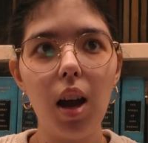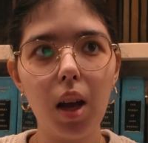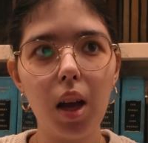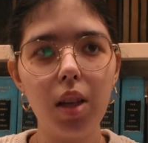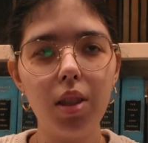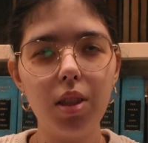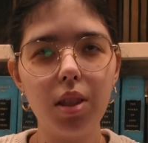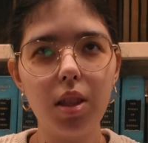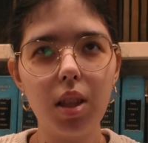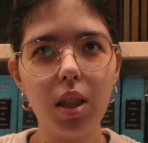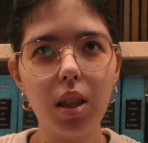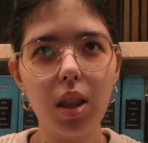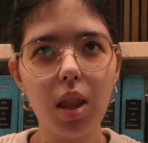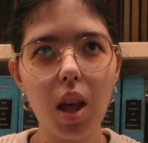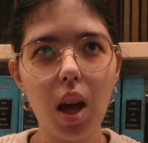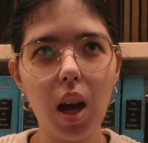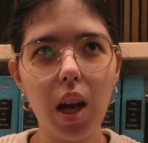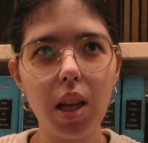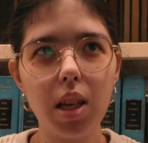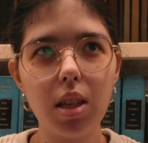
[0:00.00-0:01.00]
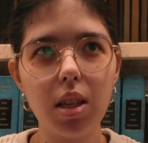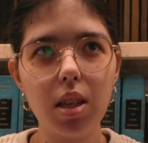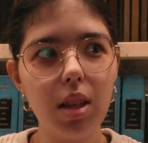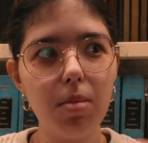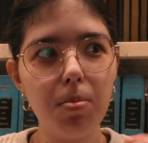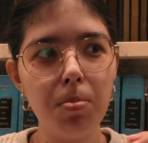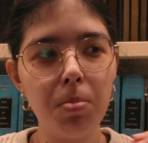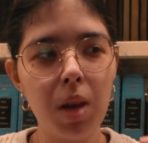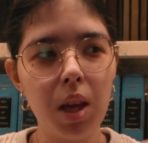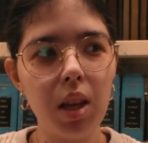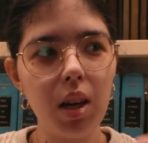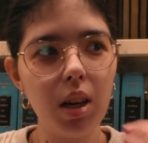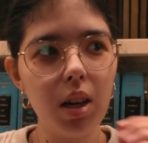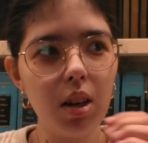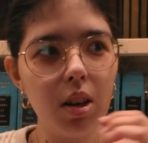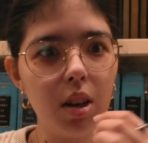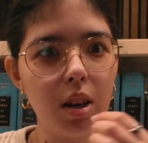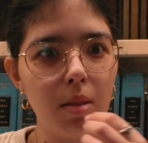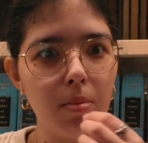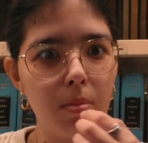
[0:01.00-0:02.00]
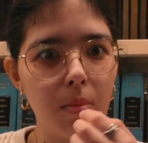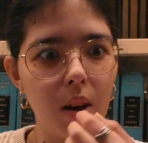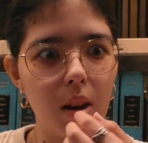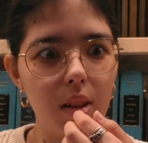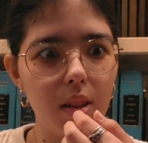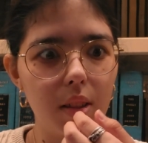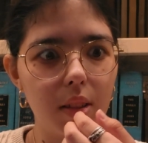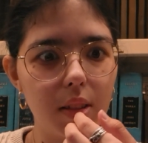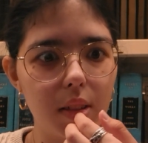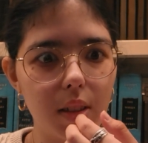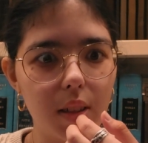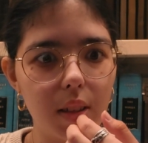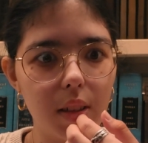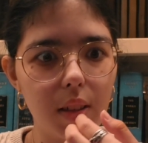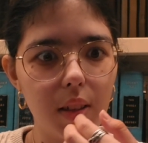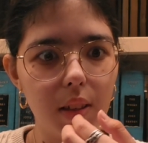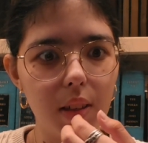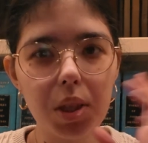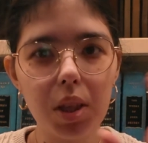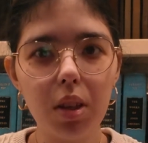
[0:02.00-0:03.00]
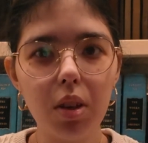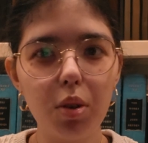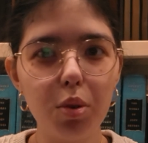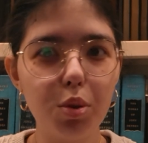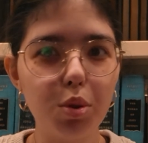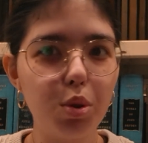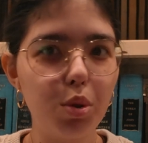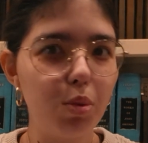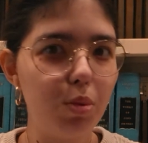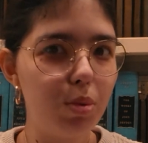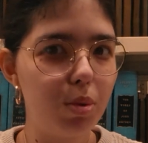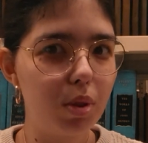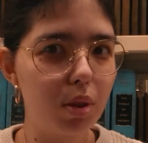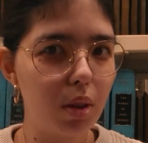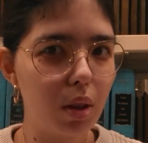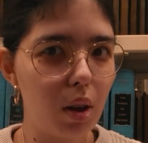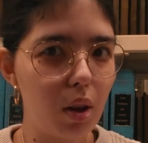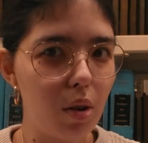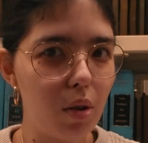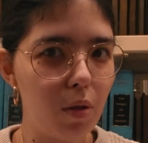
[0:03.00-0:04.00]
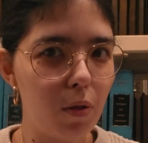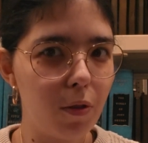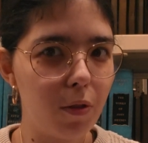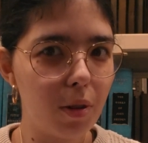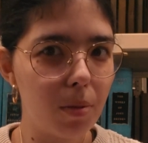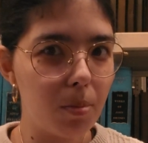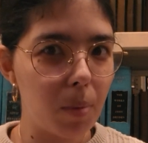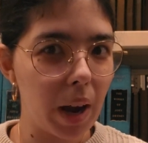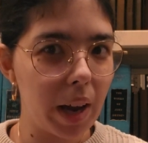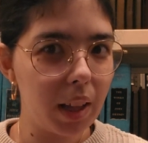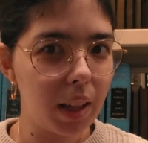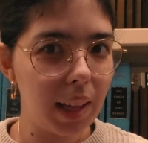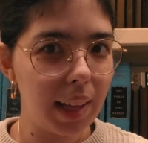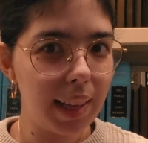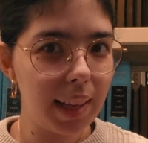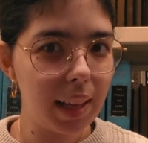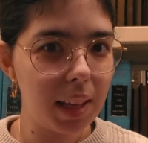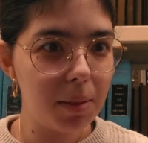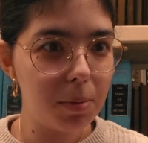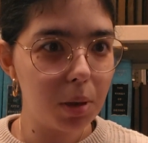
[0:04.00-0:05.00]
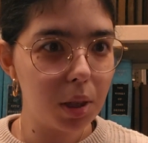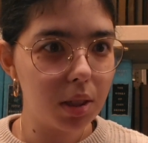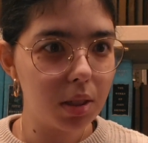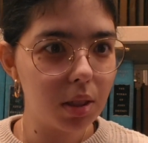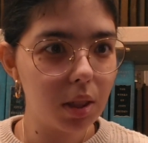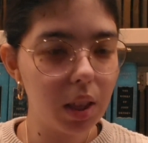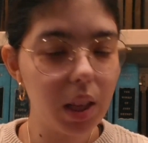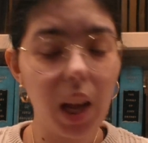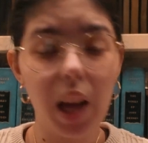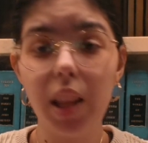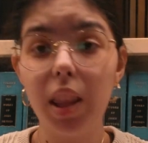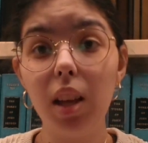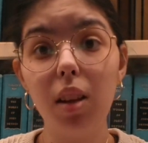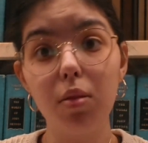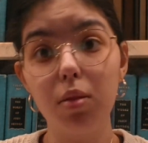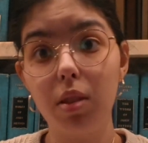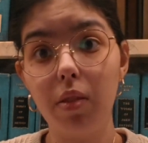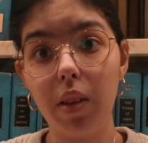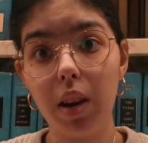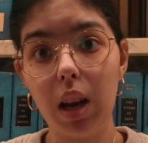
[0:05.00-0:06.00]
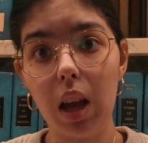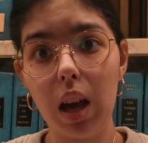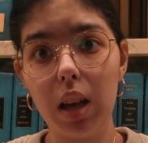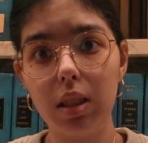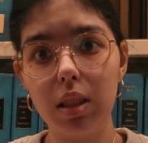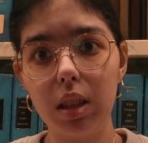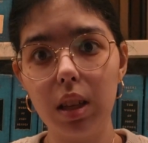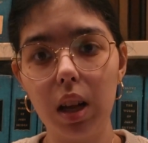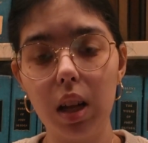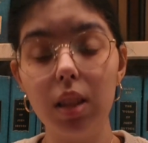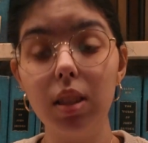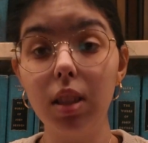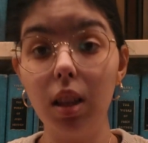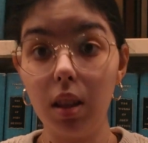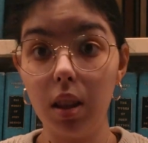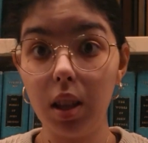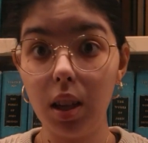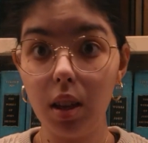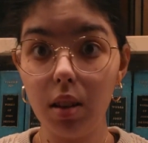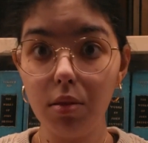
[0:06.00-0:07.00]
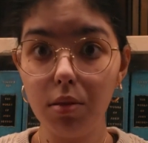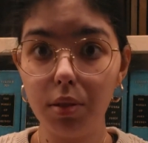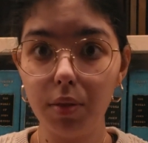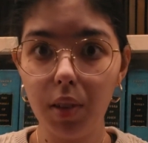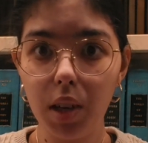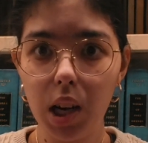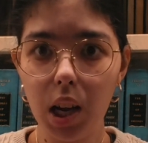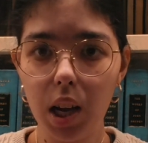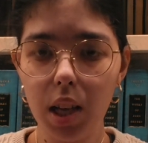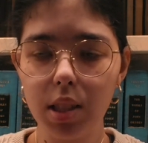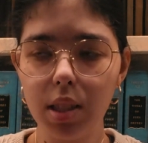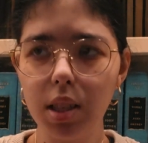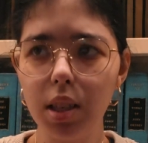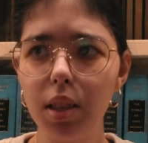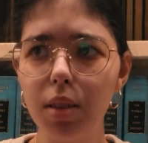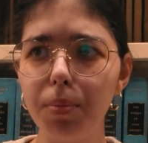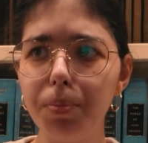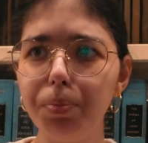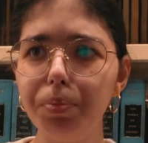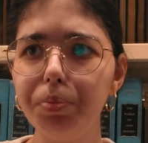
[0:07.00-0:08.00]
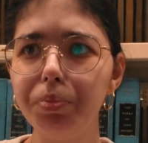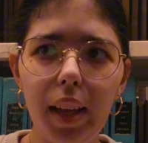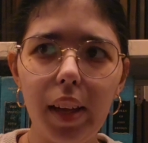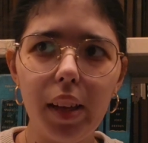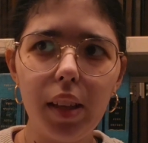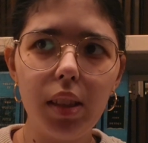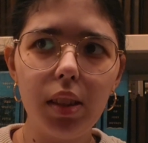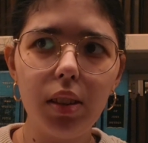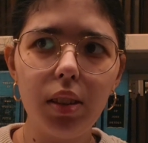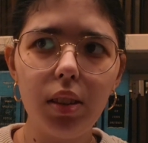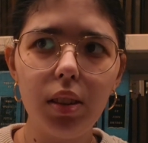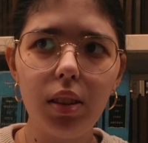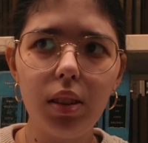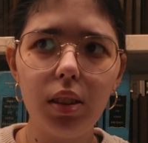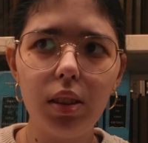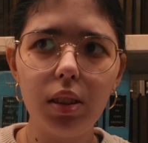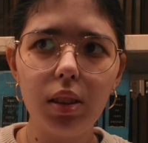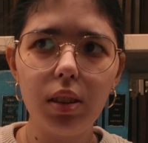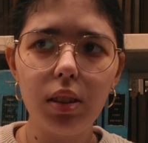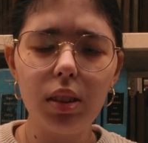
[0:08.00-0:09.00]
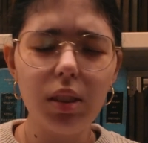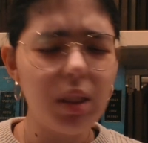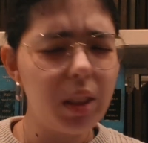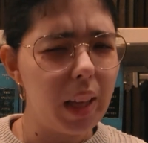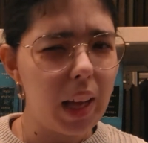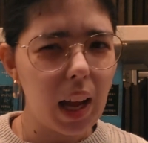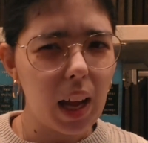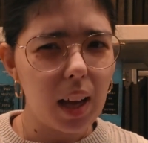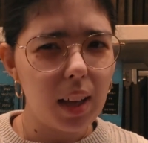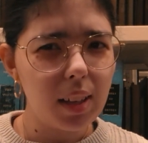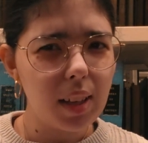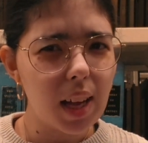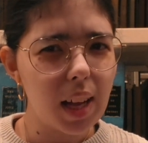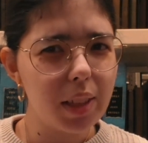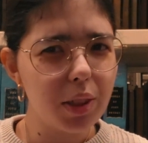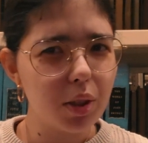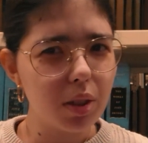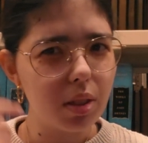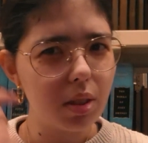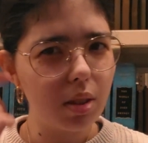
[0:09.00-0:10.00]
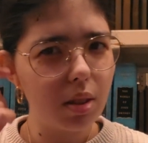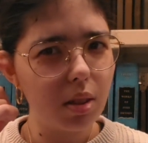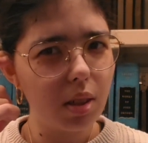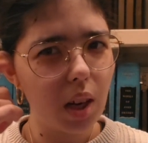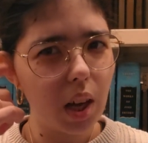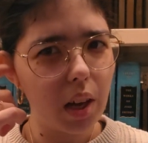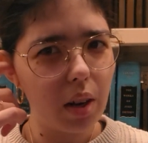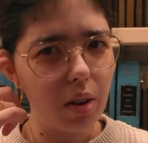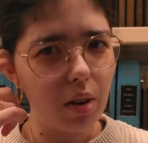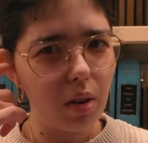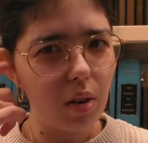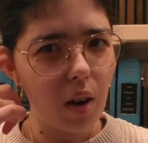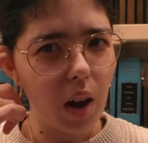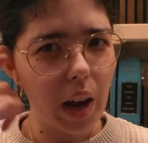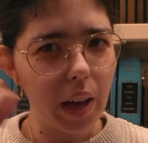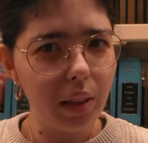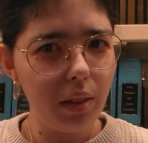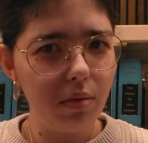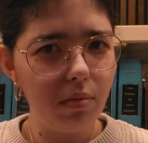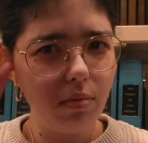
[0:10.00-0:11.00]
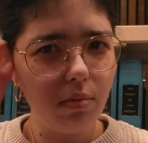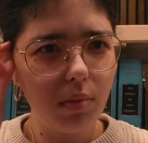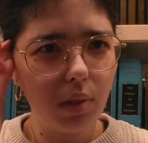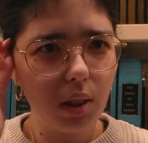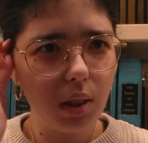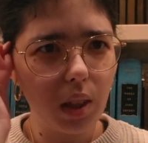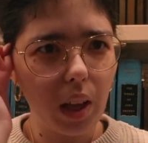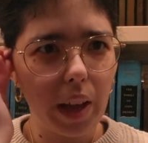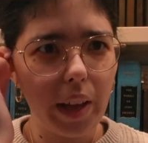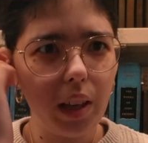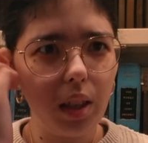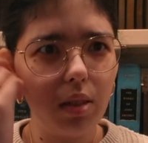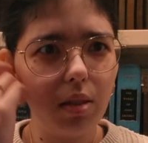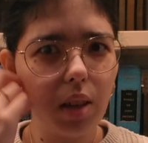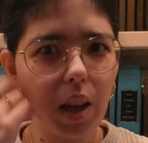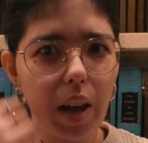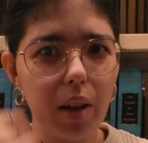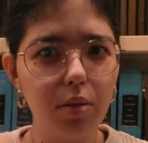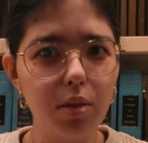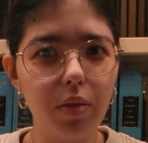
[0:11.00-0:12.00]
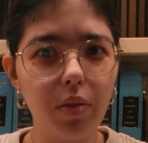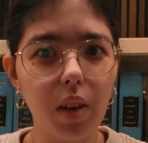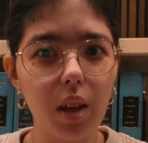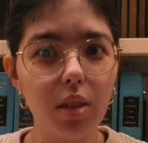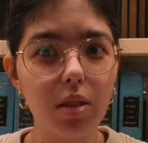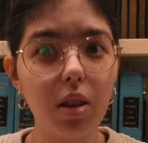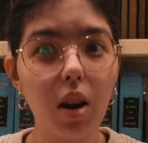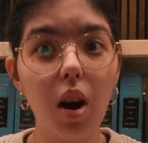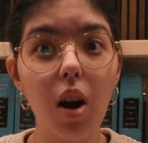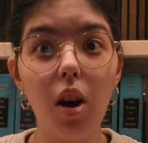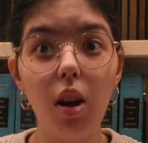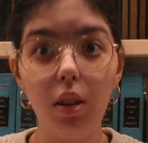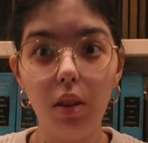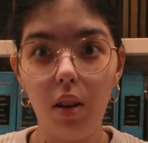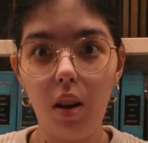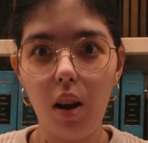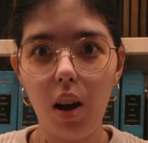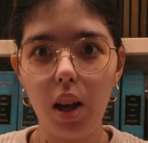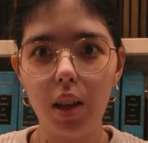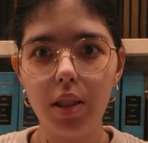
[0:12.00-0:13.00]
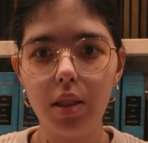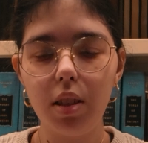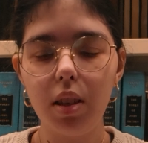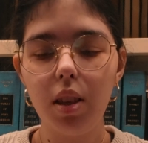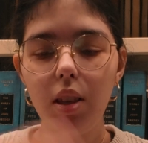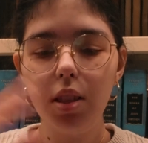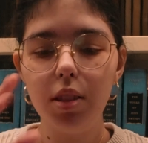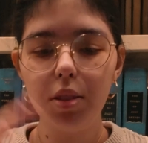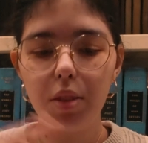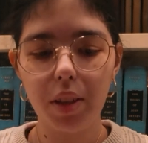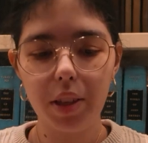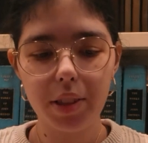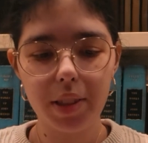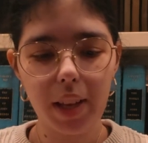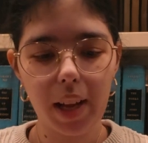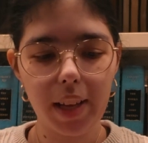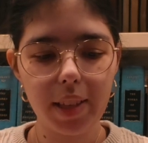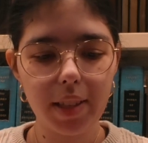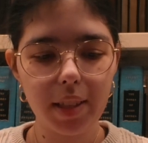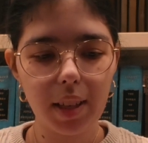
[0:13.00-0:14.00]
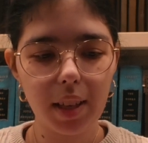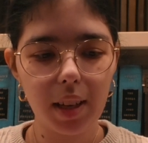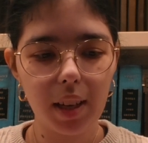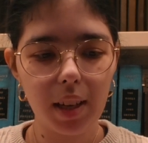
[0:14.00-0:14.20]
I just think that The Maiden and Her Monster was a little too slow for my liking, personally. I think it was fantastic. I still think it was fantastic. And yeah, I don't know. I liked House of Dusk a lot. So there's that.